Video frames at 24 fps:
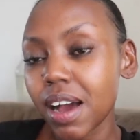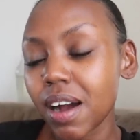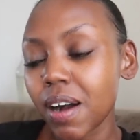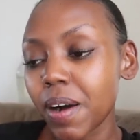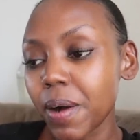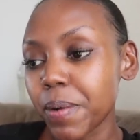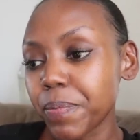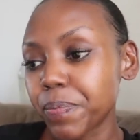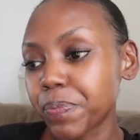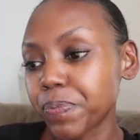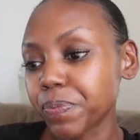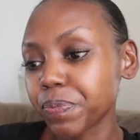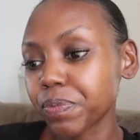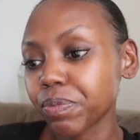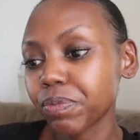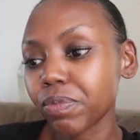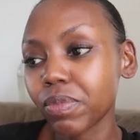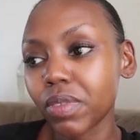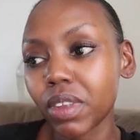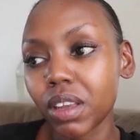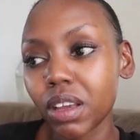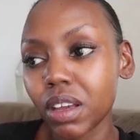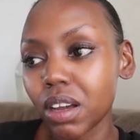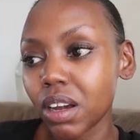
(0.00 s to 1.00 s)
um,
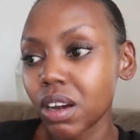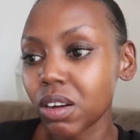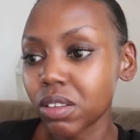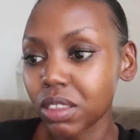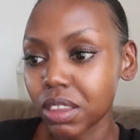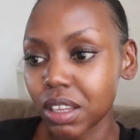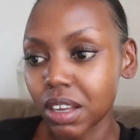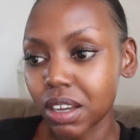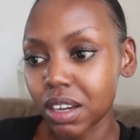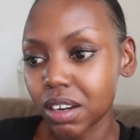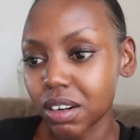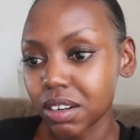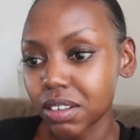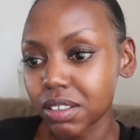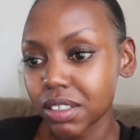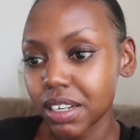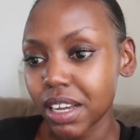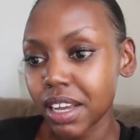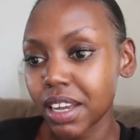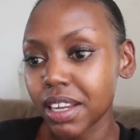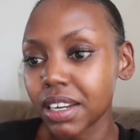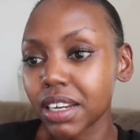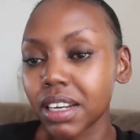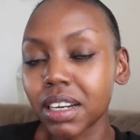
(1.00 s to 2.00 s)
out there
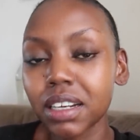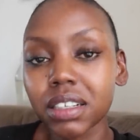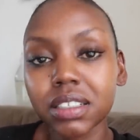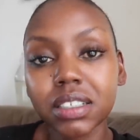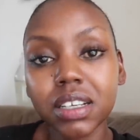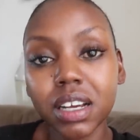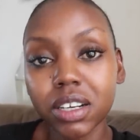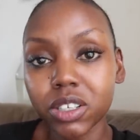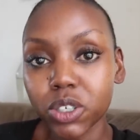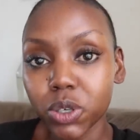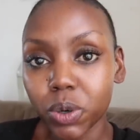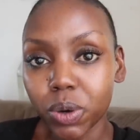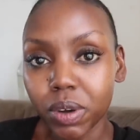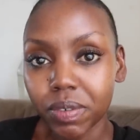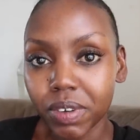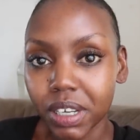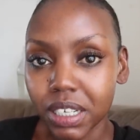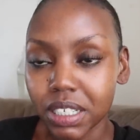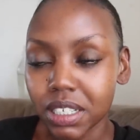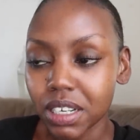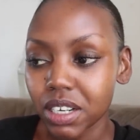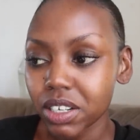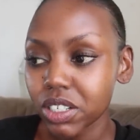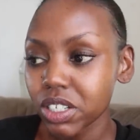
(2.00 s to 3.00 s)
and it'll touch whoever
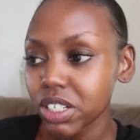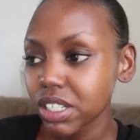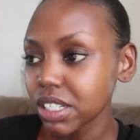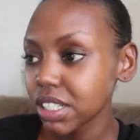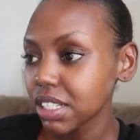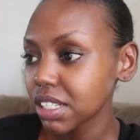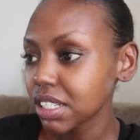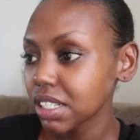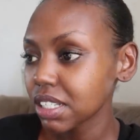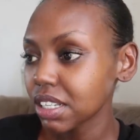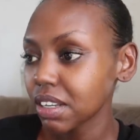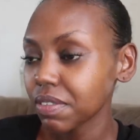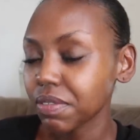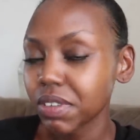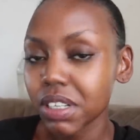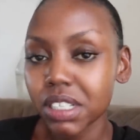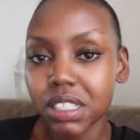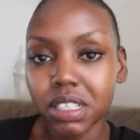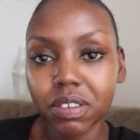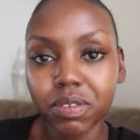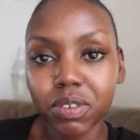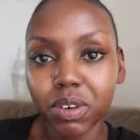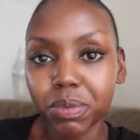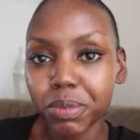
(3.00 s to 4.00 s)
it touches. If
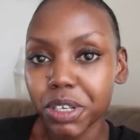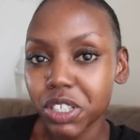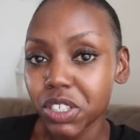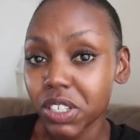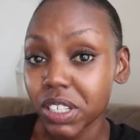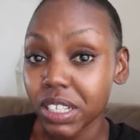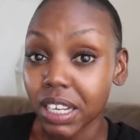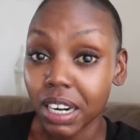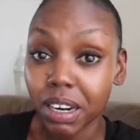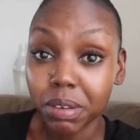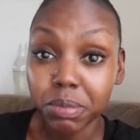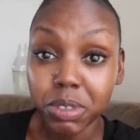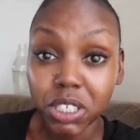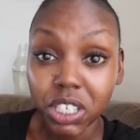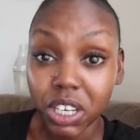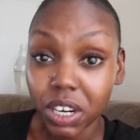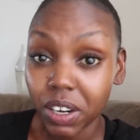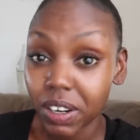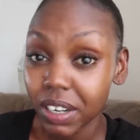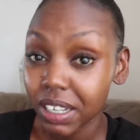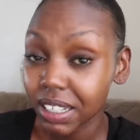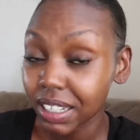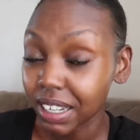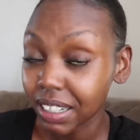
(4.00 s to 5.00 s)
there's information that I'm
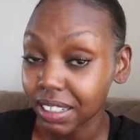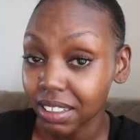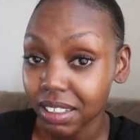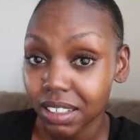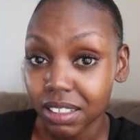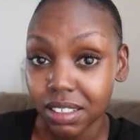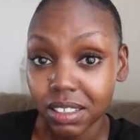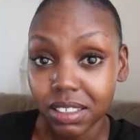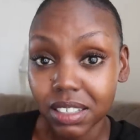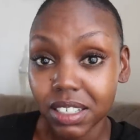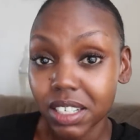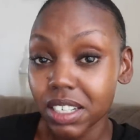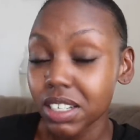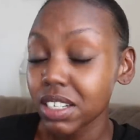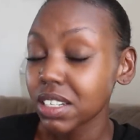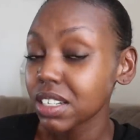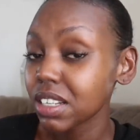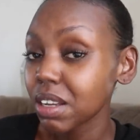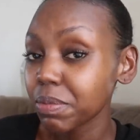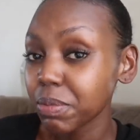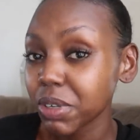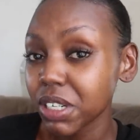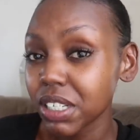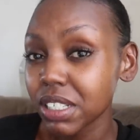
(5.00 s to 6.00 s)
sharing that can teach
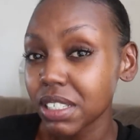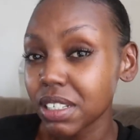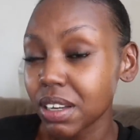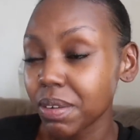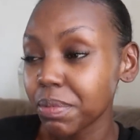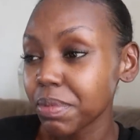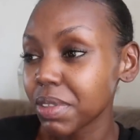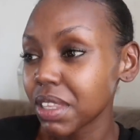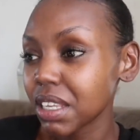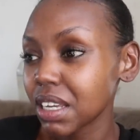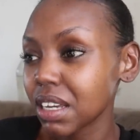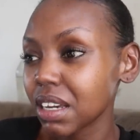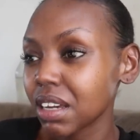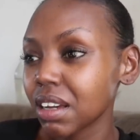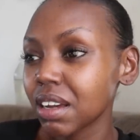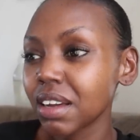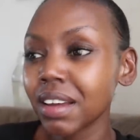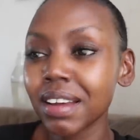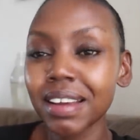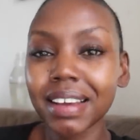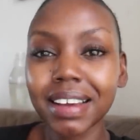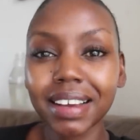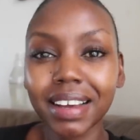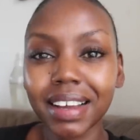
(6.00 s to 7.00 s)
somebody something,
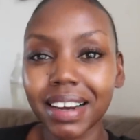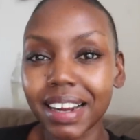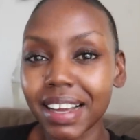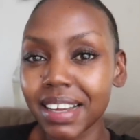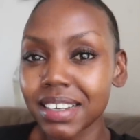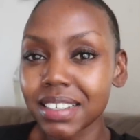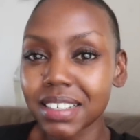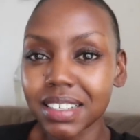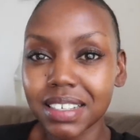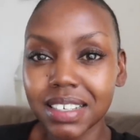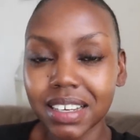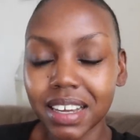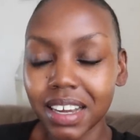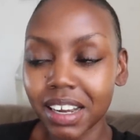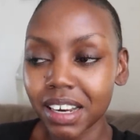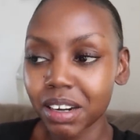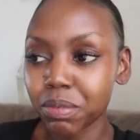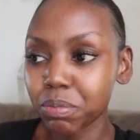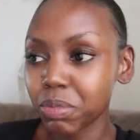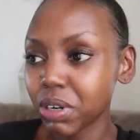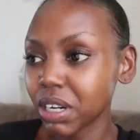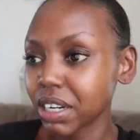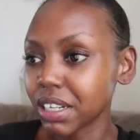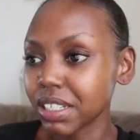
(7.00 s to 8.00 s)
can
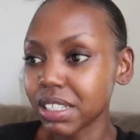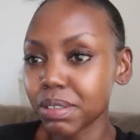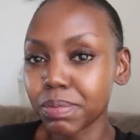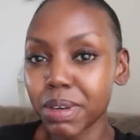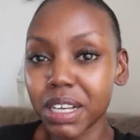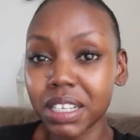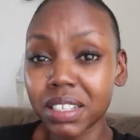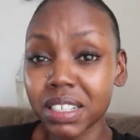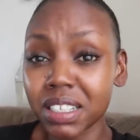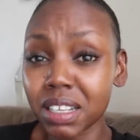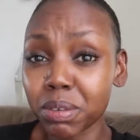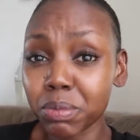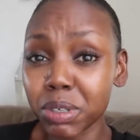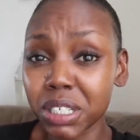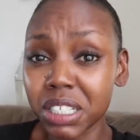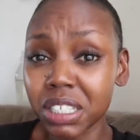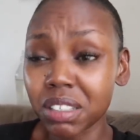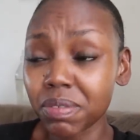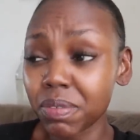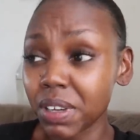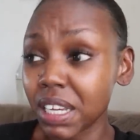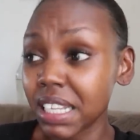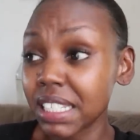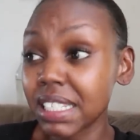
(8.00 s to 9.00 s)
entertain, bring a smile to
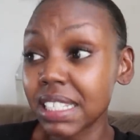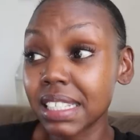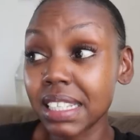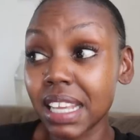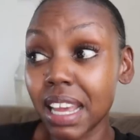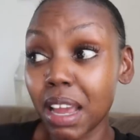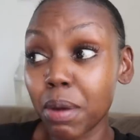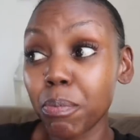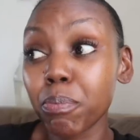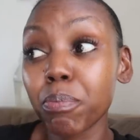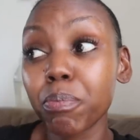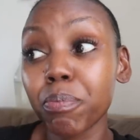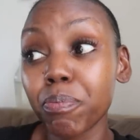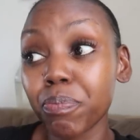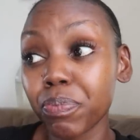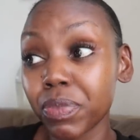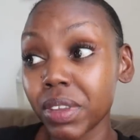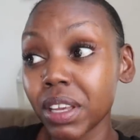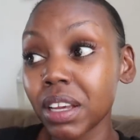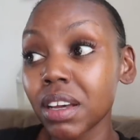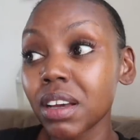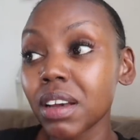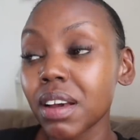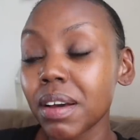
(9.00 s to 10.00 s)
somebody's face, they
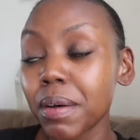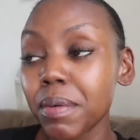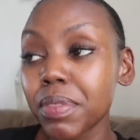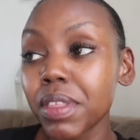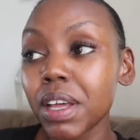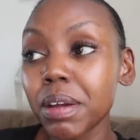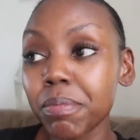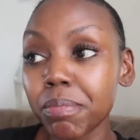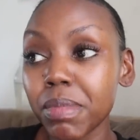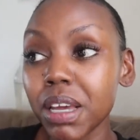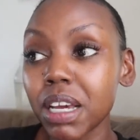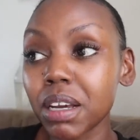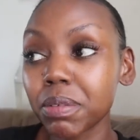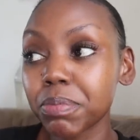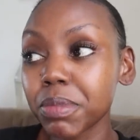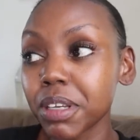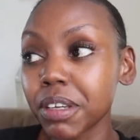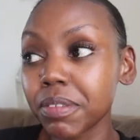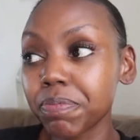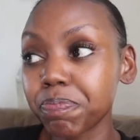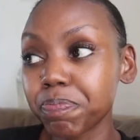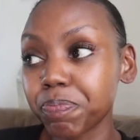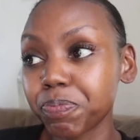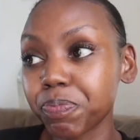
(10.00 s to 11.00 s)
they make
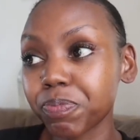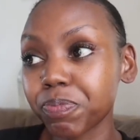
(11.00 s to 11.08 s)
me